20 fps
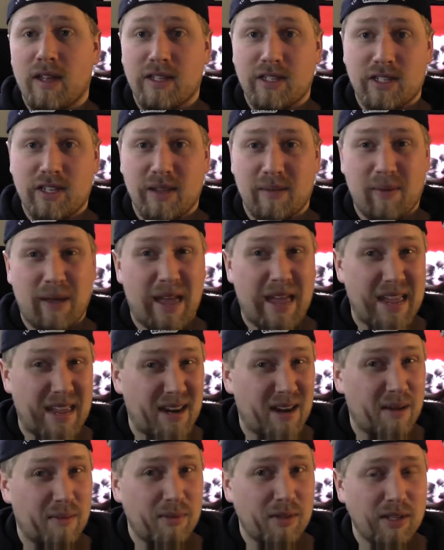that's tip
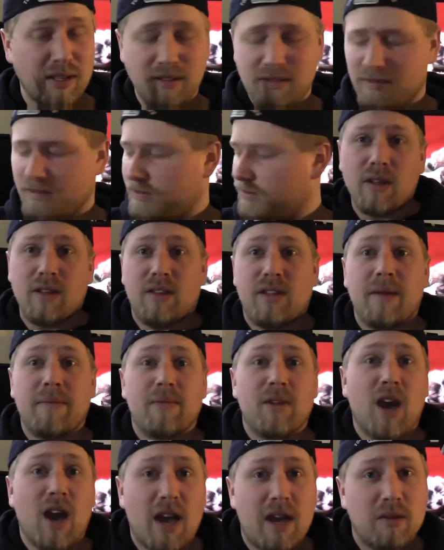8, I believe.
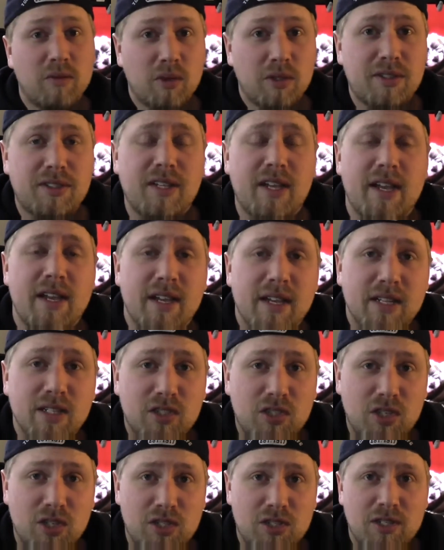Tip 9, we'll say,
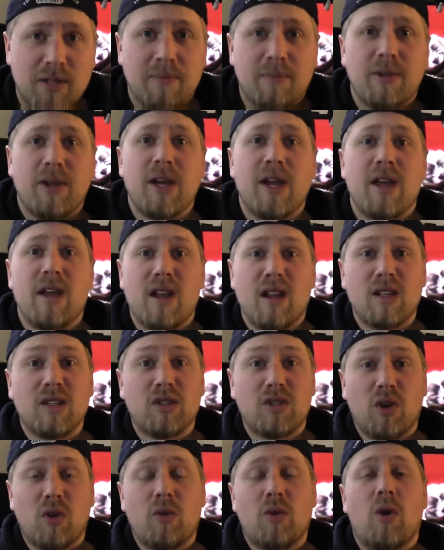is just simply
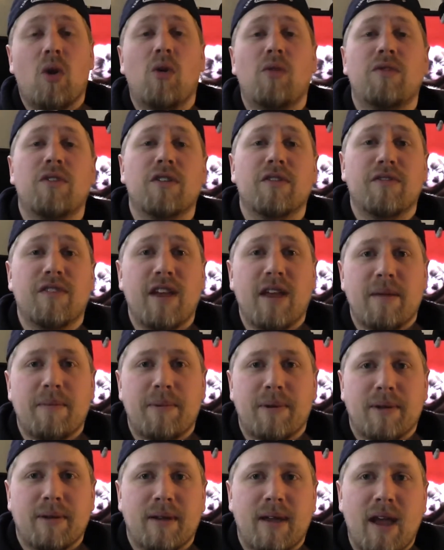don't over
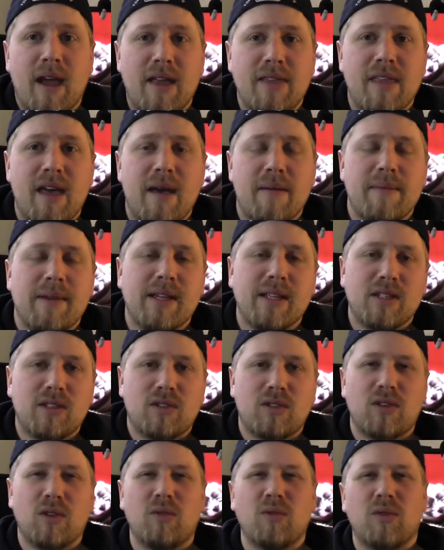vape. And that
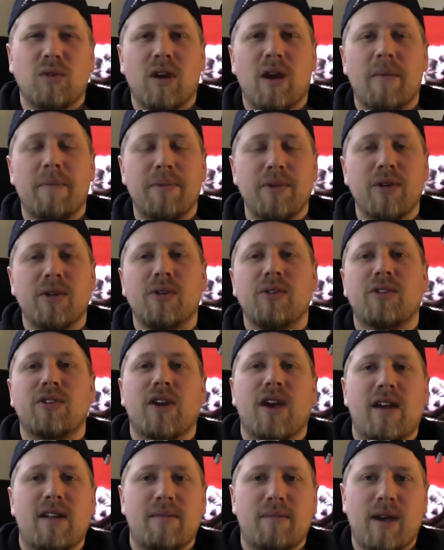means don't abuse
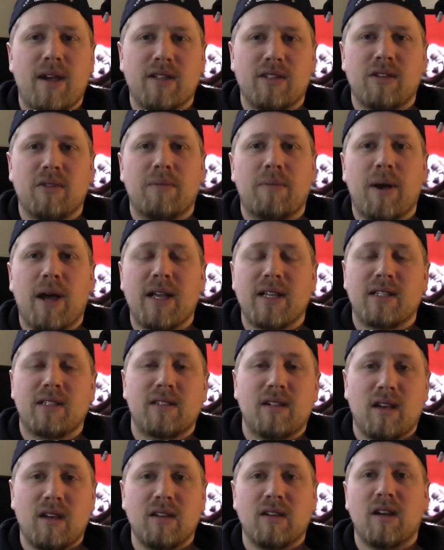your atomizer by
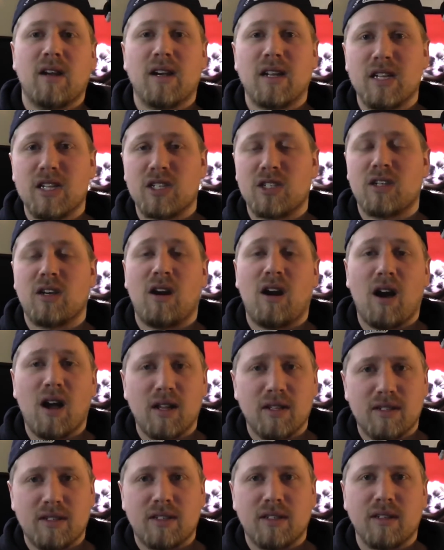sucking on it just
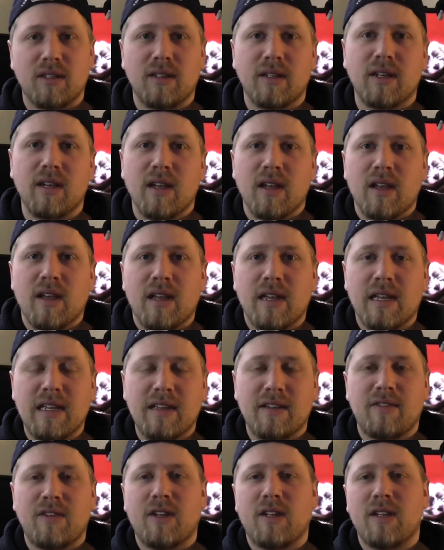constantly.
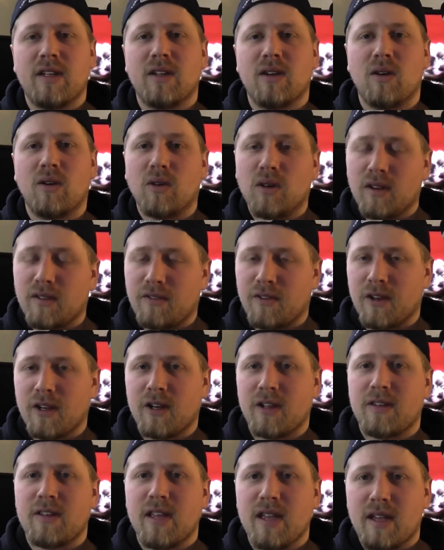Give it, you know, if you're
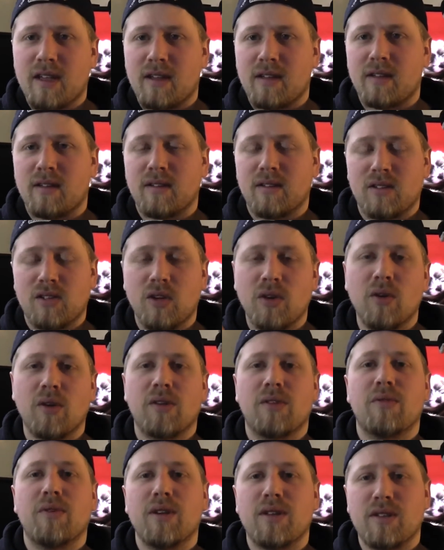going to take 2
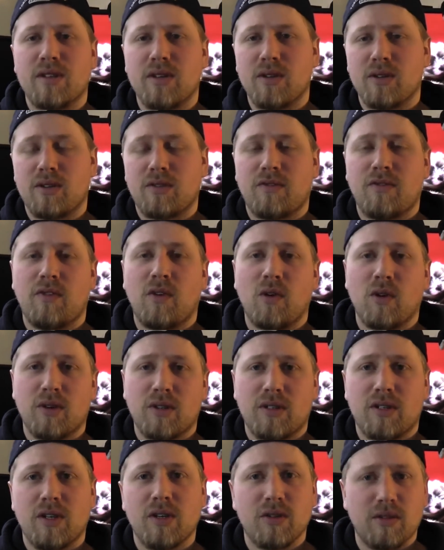or 3 toots,
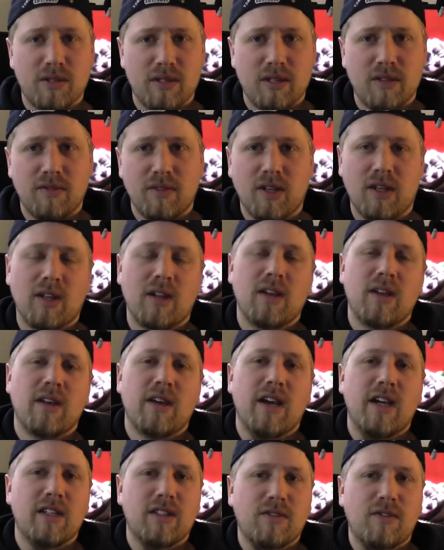4 toots even,
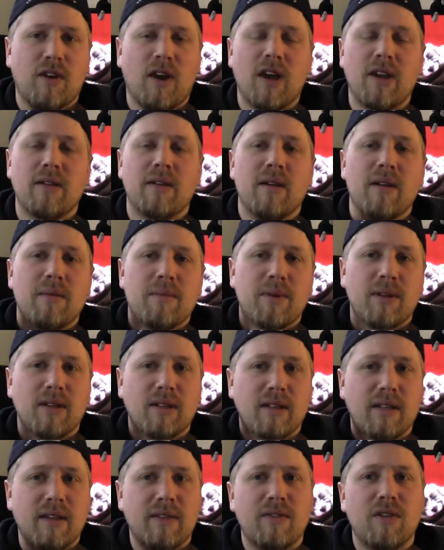that's fine.
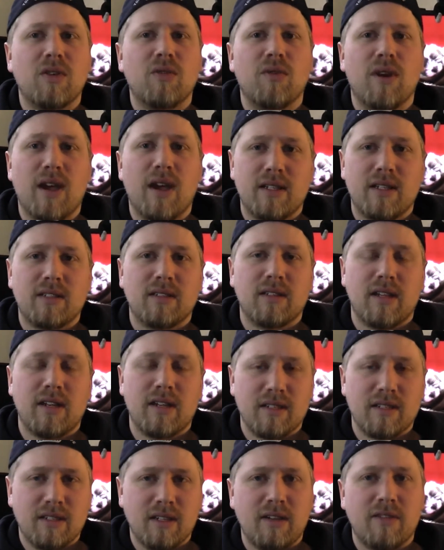But give it a rest,
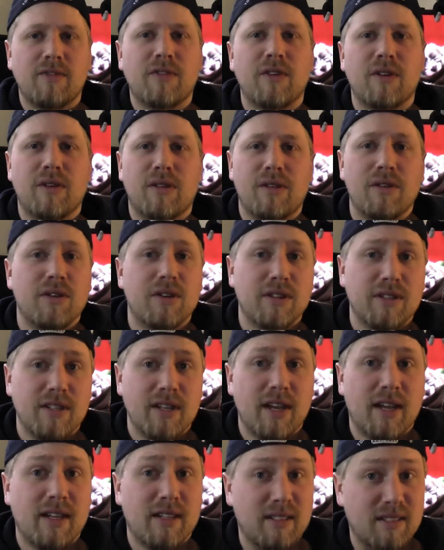let it sit for 30
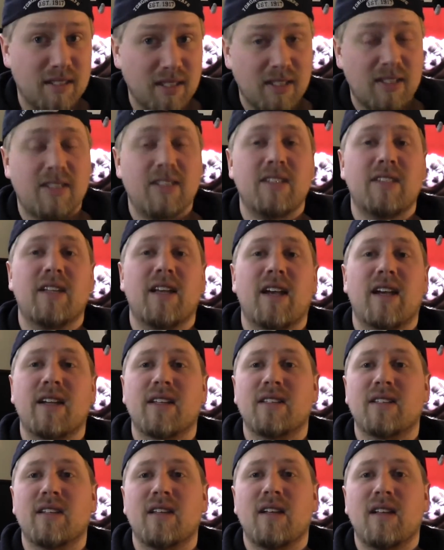seconds, 60
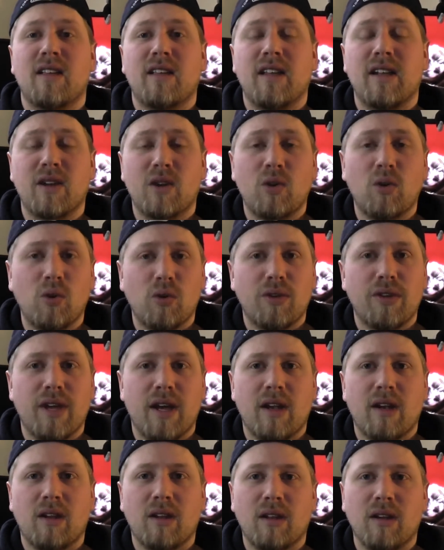seconds, let it cool
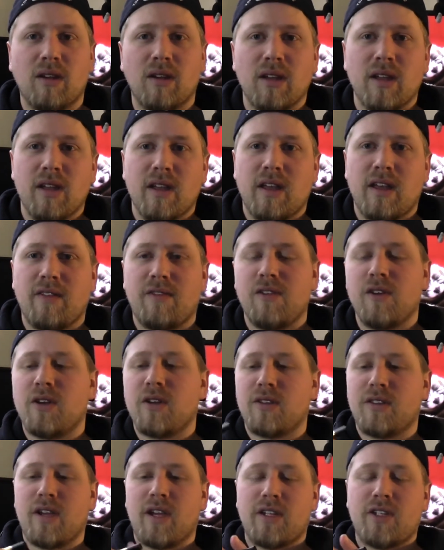down a little. If you
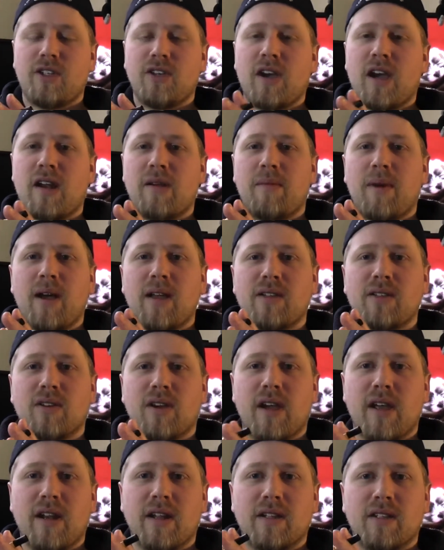can touch your
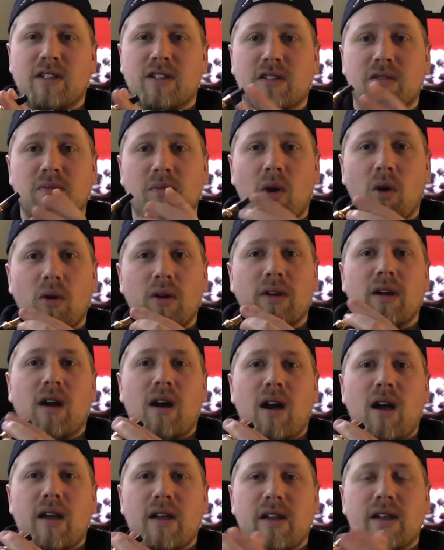atomizer and it's smoking
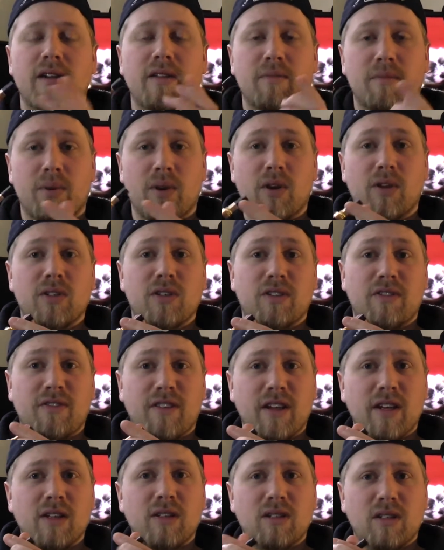hot and it burns your
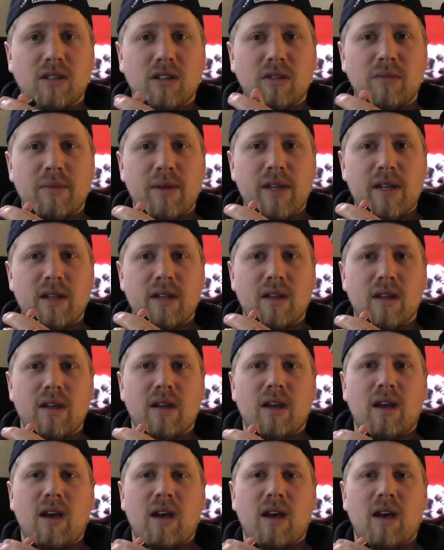fingers a little bit,